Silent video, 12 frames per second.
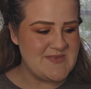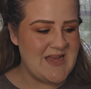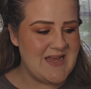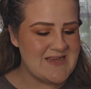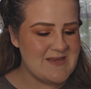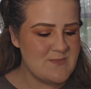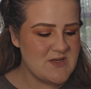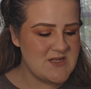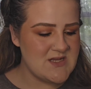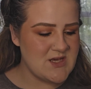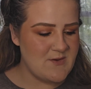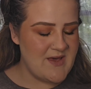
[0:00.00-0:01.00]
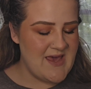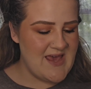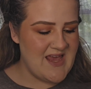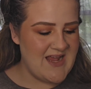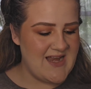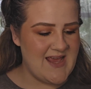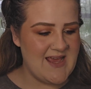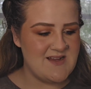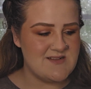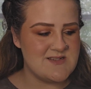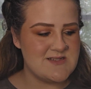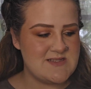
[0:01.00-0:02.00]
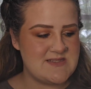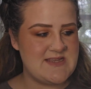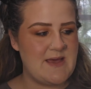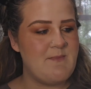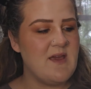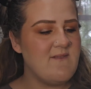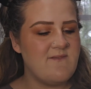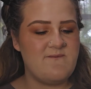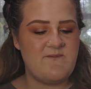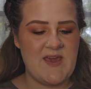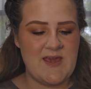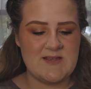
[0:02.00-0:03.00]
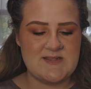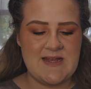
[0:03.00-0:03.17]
I am gonna go ahead and set my face.